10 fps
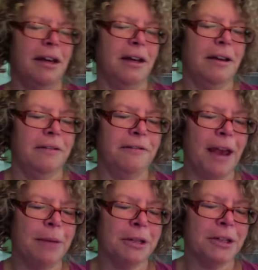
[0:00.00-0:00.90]
lines.
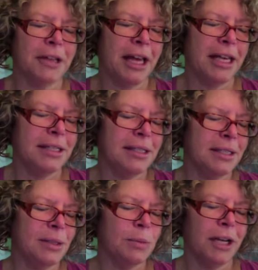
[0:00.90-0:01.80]
This one has
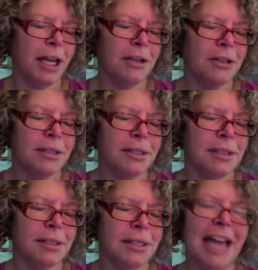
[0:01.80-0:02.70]
tiny
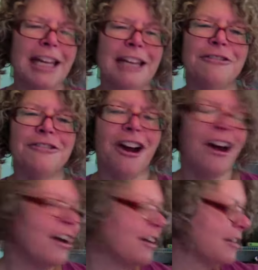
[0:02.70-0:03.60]
frogs,
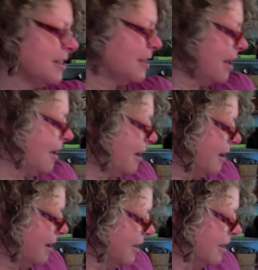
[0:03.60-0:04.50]
and let's
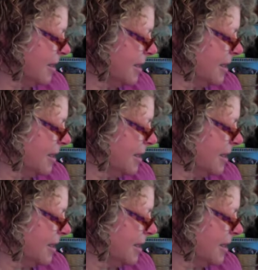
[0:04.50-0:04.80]
see,